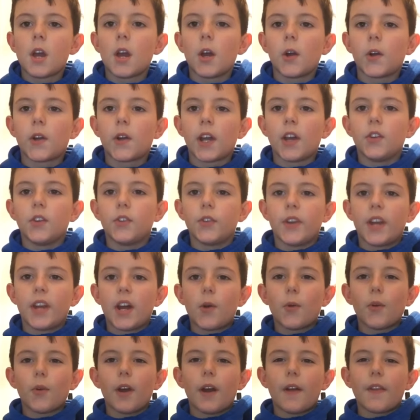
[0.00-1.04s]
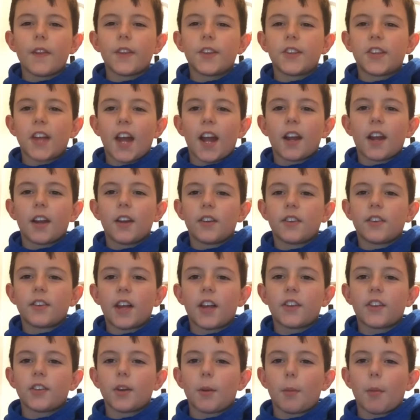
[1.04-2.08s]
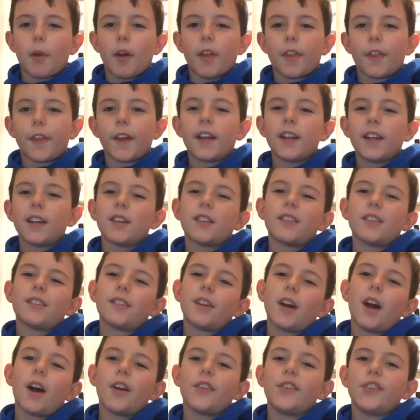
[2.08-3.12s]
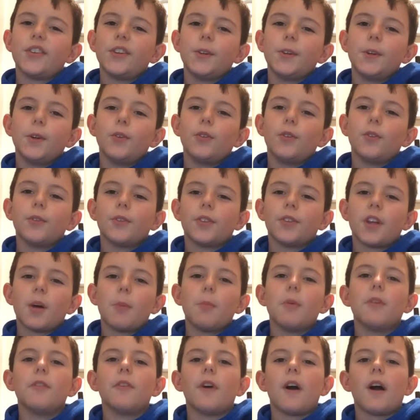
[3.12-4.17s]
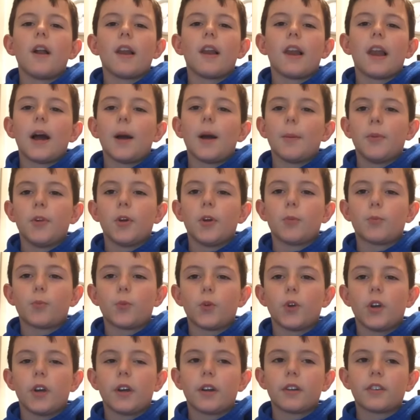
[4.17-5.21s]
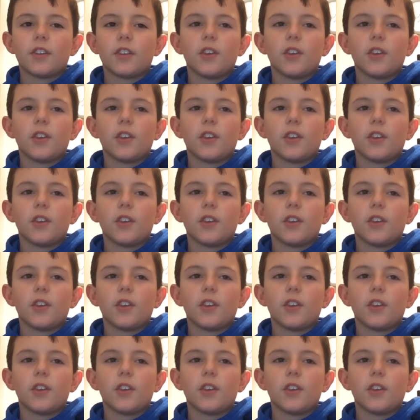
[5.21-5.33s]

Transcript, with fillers: Okay, so now we're at the second setup. I think it's started to use some of our laptop work.